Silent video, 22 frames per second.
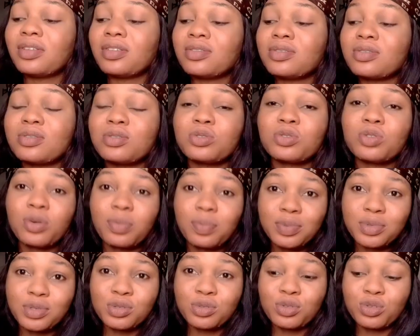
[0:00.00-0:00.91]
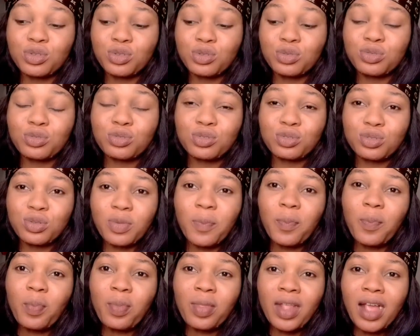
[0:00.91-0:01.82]
the soap to use
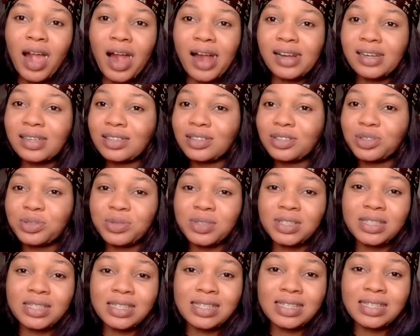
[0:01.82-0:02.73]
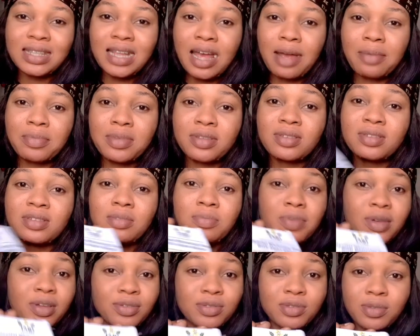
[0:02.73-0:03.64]
during this time, this
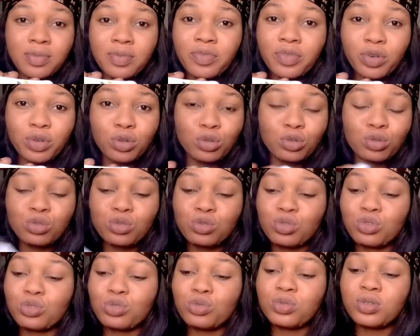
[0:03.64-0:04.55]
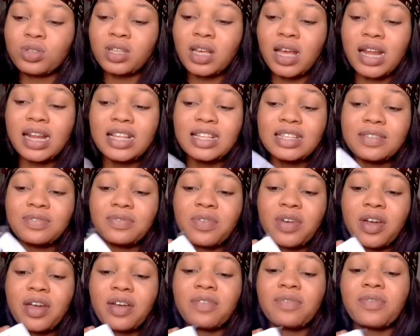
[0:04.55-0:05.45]
is the best soap for you to use, and it's
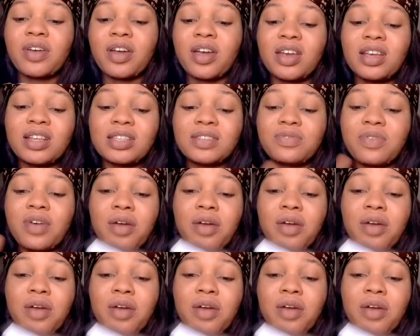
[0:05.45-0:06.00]
very big.